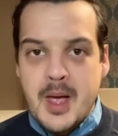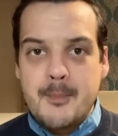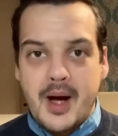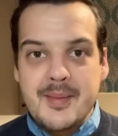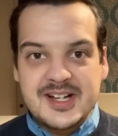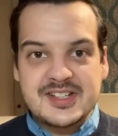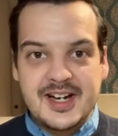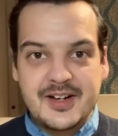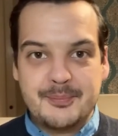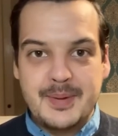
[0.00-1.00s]
But I'm
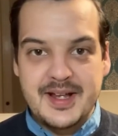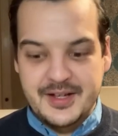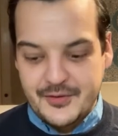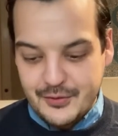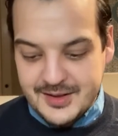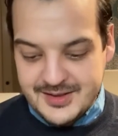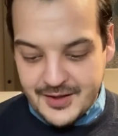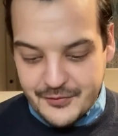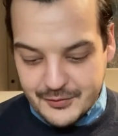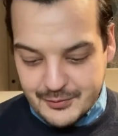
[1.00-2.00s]
excited about this for a
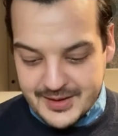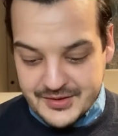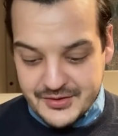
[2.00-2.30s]
different reason.